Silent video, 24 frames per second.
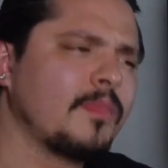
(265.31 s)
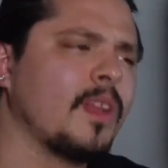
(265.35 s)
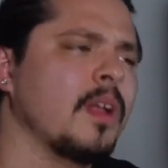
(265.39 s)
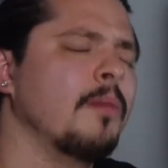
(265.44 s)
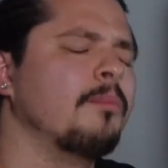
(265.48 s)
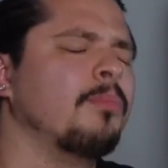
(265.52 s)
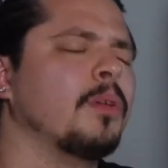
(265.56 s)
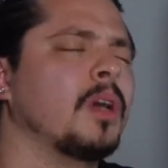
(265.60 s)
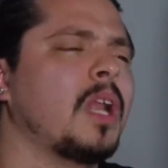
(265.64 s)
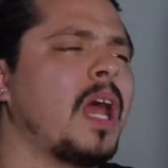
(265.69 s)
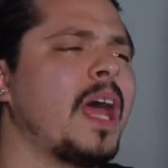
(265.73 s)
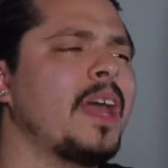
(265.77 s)

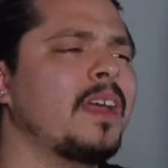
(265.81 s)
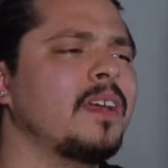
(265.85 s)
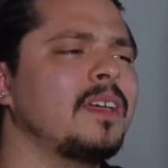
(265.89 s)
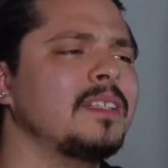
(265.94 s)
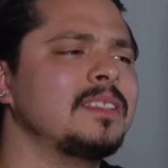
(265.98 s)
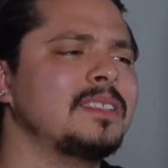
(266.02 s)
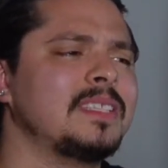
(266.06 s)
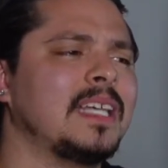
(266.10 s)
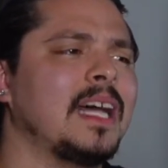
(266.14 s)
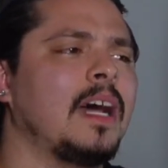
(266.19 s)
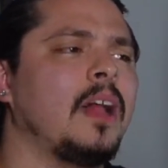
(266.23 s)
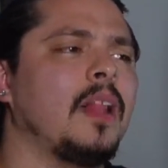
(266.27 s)
But I
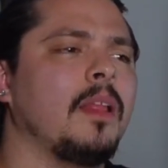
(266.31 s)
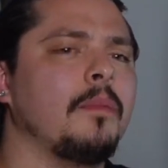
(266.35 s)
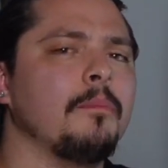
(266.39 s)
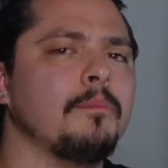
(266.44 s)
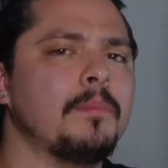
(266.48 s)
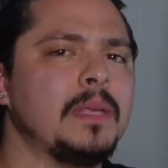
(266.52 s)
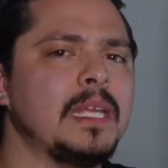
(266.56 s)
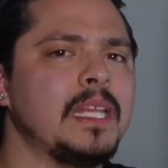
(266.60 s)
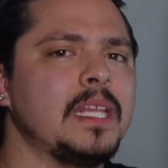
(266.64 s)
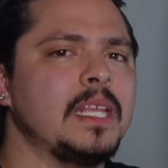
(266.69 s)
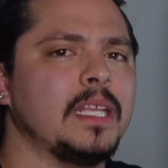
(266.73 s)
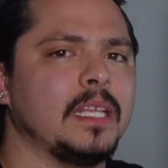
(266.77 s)
could tell
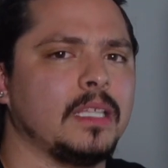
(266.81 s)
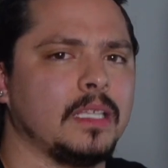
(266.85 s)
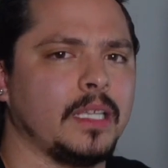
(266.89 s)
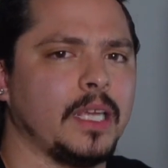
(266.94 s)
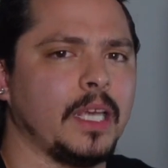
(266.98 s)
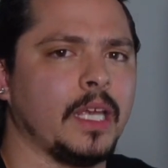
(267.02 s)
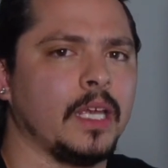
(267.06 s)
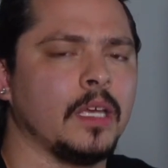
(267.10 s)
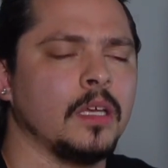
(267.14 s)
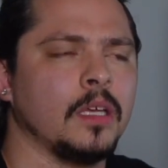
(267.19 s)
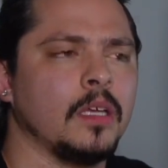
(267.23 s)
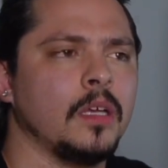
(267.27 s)

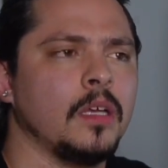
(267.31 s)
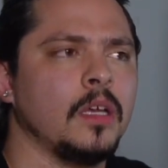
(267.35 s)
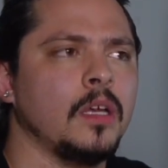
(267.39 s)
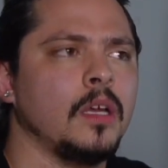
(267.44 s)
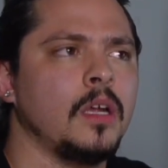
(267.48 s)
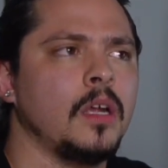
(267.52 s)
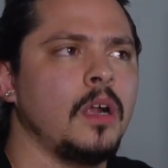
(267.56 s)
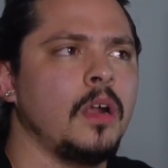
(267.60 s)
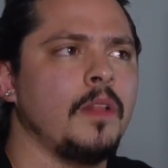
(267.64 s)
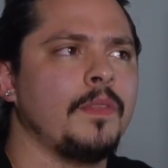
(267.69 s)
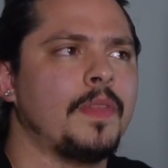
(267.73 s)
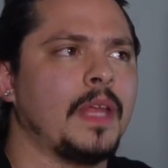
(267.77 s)
immediately
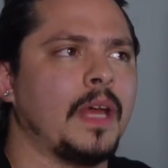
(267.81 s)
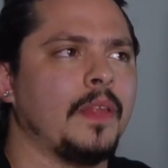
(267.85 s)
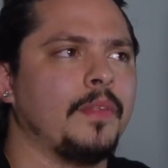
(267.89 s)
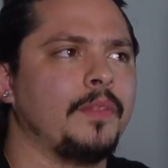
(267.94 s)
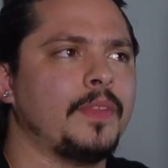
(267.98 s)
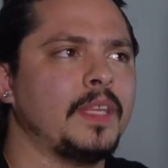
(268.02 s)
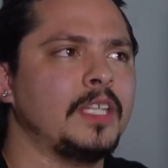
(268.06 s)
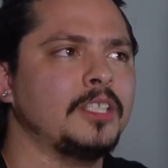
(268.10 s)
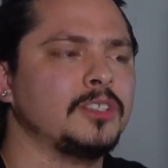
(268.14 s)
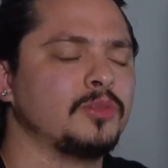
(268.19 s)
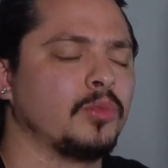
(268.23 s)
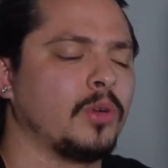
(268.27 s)
that
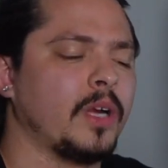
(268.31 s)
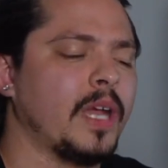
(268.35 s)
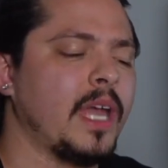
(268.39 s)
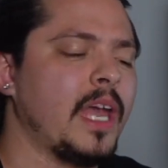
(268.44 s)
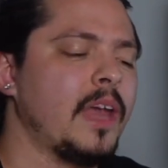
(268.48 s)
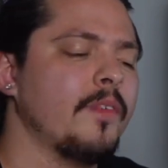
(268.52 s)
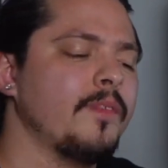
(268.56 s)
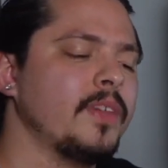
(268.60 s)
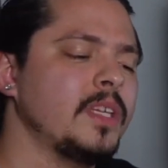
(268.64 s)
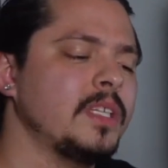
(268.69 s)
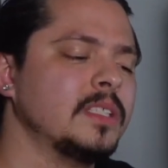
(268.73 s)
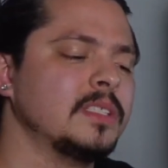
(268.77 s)
these were
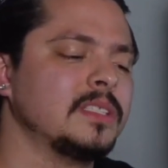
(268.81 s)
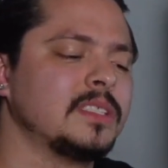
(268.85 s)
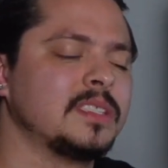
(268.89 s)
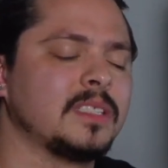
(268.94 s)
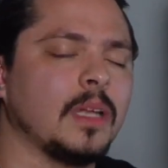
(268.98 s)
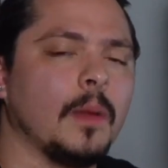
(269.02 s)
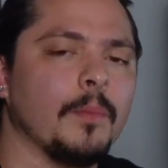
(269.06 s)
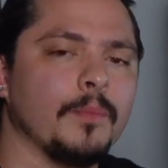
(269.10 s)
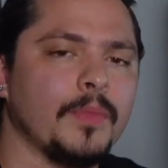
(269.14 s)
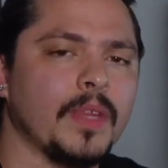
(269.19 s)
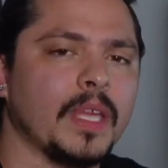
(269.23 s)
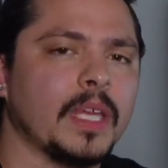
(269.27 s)
heavy in
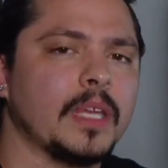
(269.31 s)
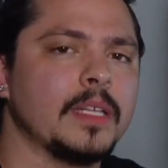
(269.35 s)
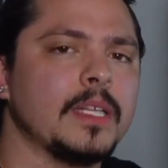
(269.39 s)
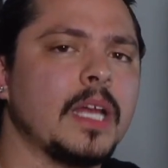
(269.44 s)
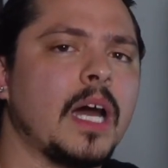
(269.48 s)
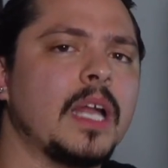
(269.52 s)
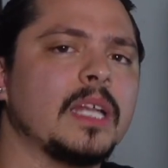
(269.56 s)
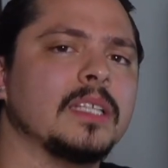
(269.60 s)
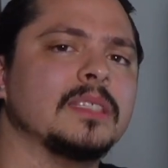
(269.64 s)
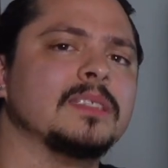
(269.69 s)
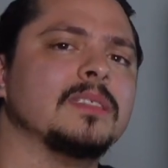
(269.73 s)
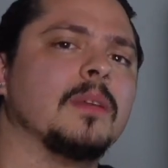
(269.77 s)
something and
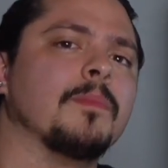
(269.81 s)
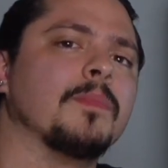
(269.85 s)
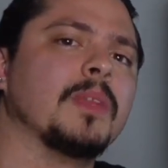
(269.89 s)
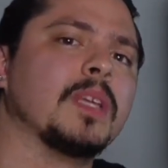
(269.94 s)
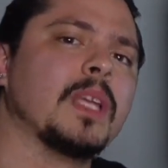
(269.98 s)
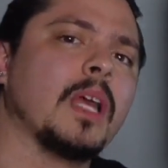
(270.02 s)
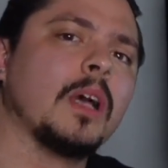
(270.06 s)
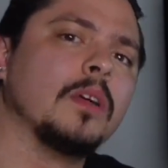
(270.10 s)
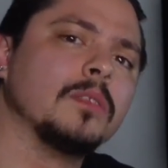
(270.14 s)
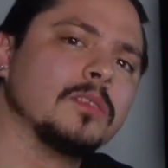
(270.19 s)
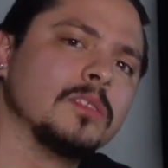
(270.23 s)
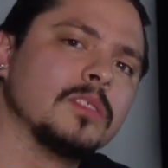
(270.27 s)
not in
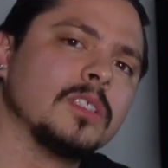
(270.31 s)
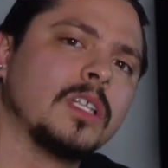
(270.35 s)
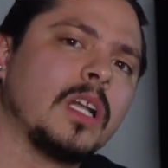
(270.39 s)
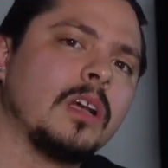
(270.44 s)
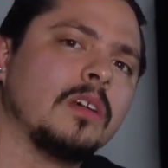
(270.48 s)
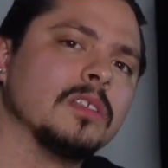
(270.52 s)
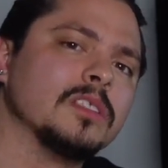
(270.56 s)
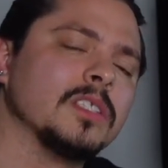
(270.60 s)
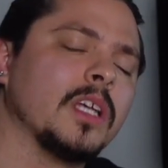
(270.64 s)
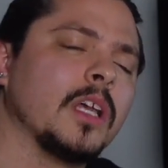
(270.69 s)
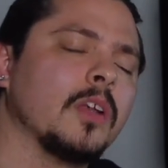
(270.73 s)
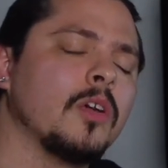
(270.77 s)
something else. And I
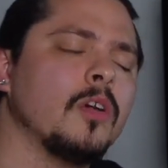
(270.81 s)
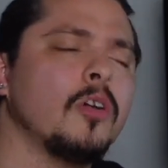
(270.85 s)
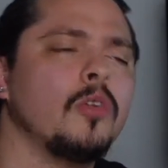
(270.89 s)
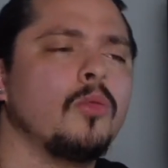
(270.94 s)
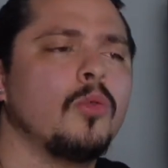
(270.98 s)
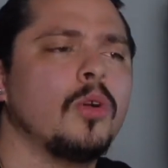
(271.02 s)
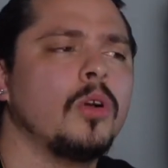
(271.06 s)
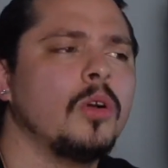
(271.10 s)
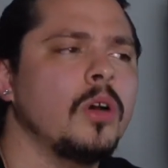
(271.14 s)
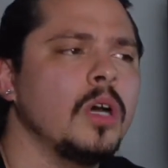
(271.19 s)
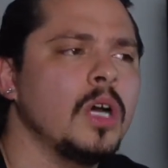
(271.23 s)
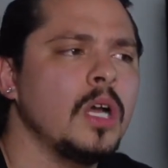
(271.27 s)
was like, oh,
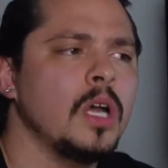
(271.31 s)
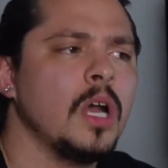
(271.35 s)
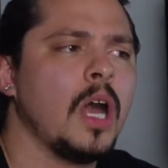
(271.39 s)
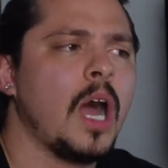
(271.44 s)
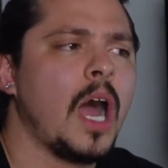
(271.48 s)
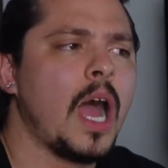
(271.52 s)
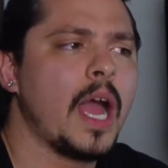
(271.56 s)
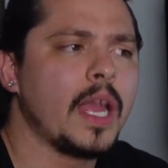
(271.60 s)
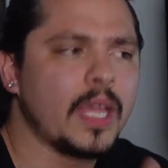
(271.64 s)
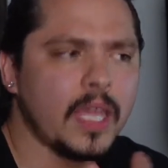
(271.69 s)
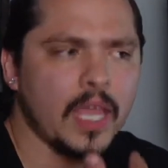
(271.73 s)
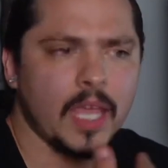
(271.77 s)
well,
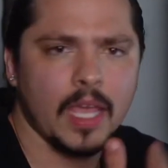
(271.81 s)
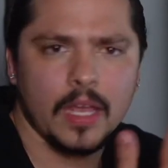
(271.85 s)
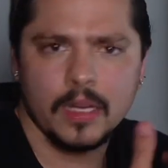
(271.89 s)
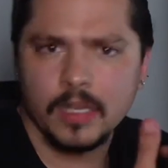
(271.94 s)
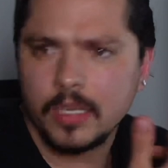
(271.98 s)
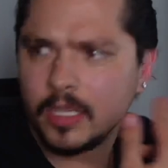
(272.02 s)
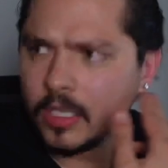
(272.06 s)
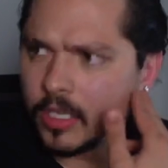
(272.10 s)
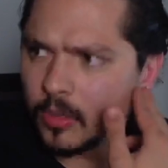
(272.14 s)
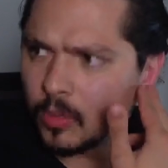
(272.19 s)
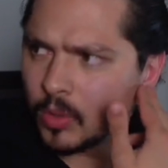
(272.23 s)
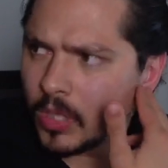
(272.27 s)
I can't
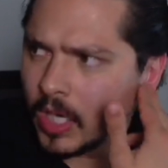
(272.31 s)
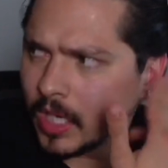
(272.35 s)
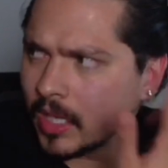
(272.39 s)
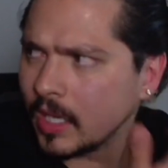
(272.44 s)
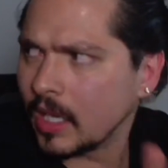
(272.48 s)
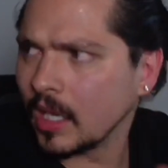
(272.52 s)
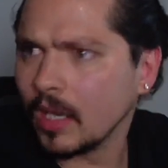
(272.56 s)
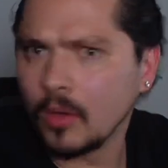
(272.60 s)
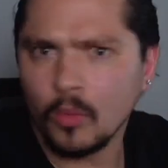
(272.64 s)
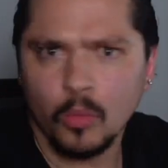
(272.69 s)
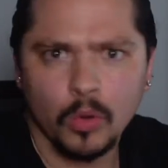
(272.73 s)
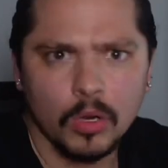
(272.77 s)
hear what I
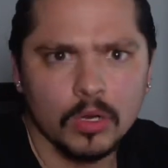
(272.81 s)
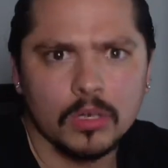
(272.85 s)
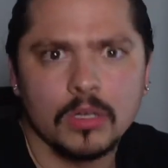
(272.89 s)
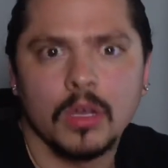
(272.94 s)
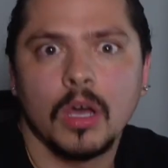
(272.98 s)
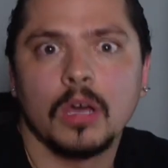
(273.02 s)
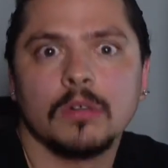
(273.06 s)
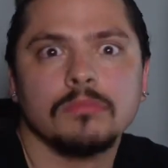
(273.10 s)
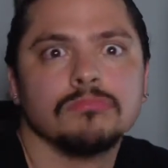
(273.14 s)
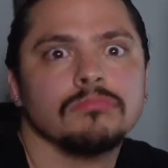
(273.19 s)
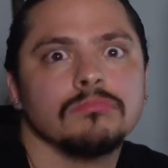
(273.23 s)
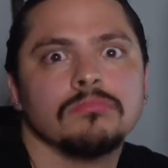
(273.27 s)
can't work
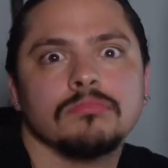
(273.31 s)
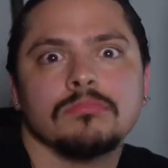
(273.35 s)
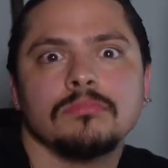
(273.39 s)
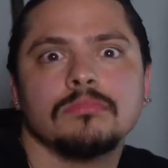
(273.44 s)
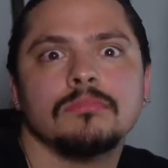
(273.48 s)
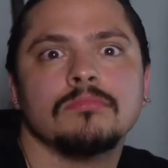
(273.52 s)
on.